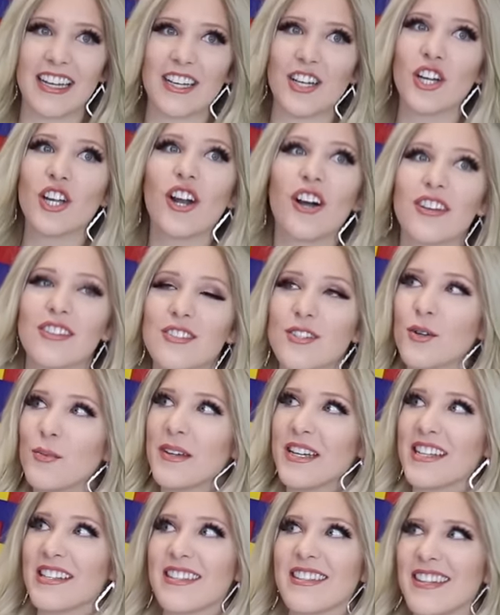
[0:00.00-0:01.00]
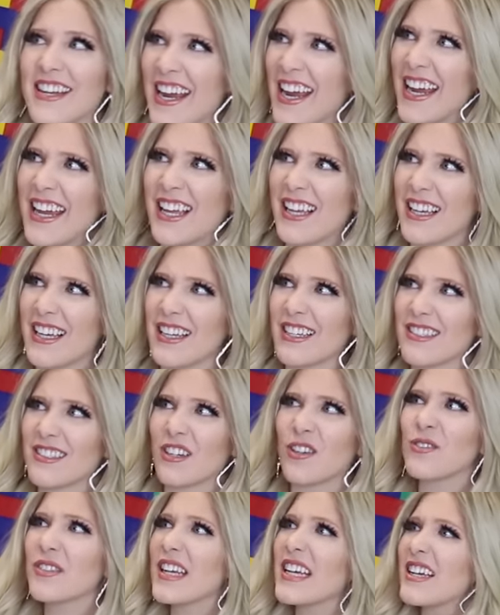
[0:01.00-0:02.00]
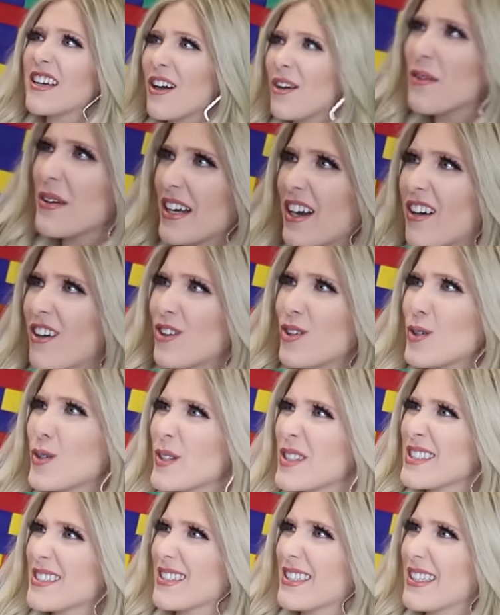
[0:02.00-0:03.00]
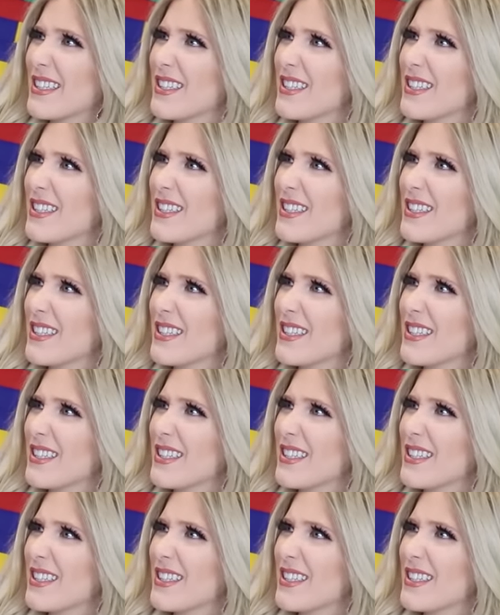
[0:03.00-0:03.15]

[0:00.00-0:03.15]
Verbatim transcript: It could also be a snake. Don't they go in holes?